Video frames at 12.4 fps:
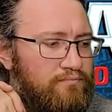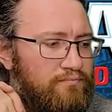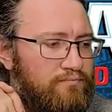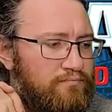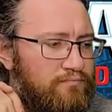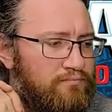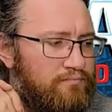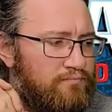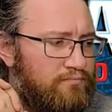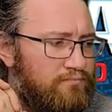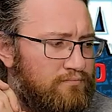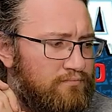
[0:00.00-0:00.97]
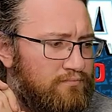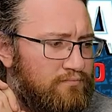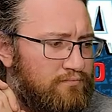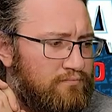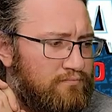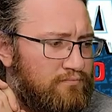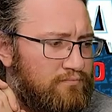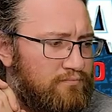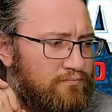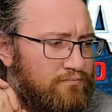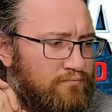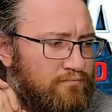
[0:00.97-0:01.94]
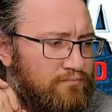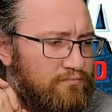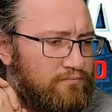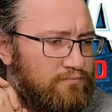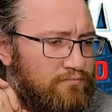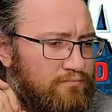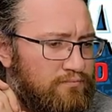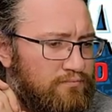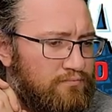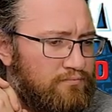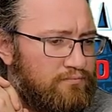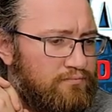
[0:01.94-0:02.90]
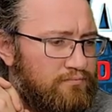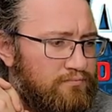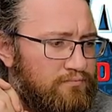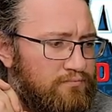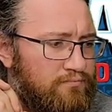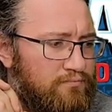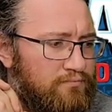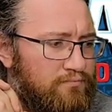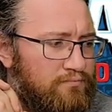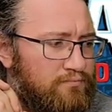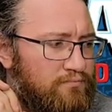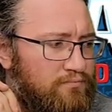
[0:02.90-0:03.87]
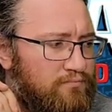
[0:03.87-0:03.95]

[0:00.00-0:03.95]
This person isn't speaking.